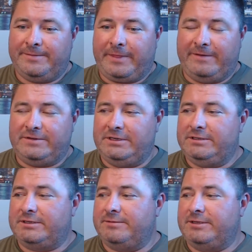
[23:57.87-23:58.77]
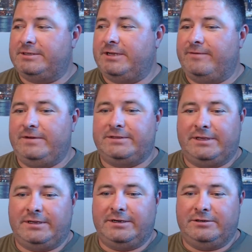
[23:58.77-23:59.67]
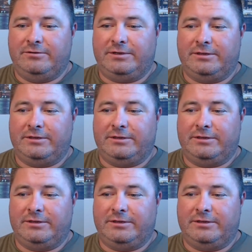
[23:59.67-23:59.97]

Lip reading: I've seen some of the stuff he's thinking of doing.